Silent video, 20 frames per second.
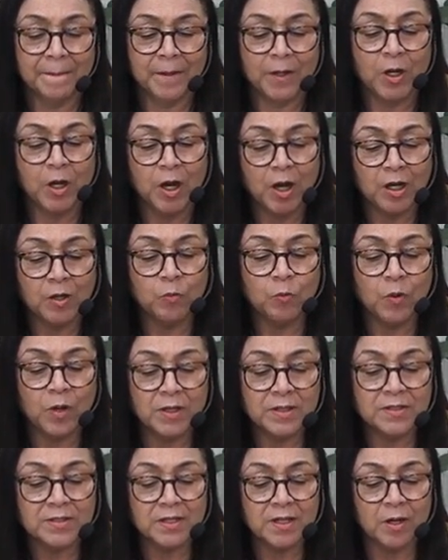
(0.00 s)
God
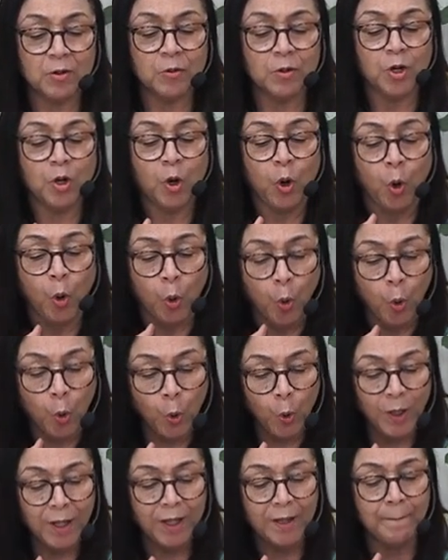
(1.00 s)
wants our
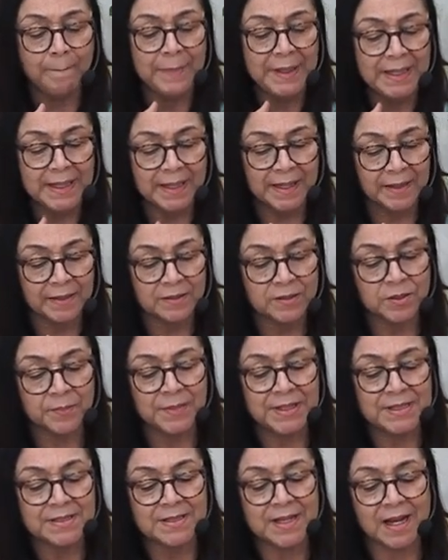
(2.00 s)
whole being to
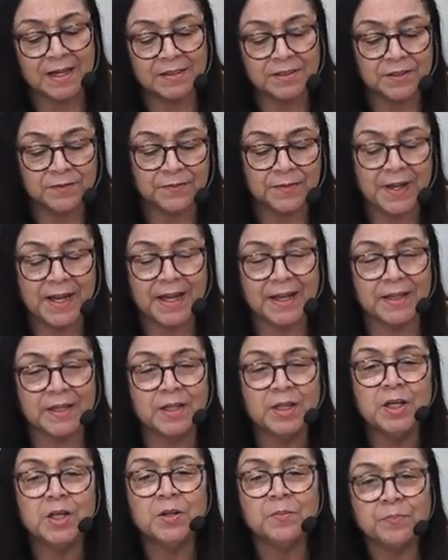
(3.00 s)
be sanctified,